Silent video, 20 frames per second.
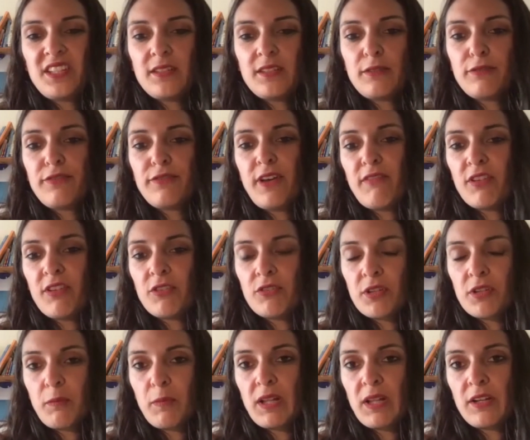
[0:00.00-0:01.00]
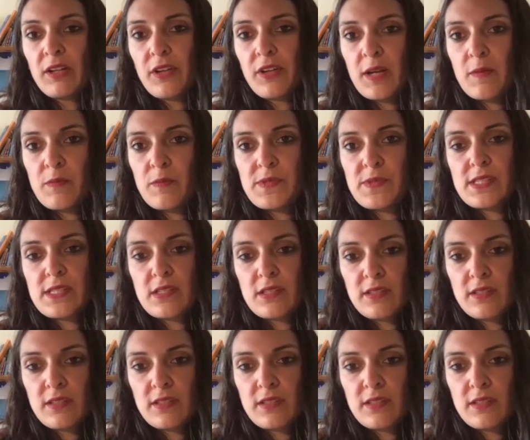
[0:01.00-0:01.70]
to 500 milligrams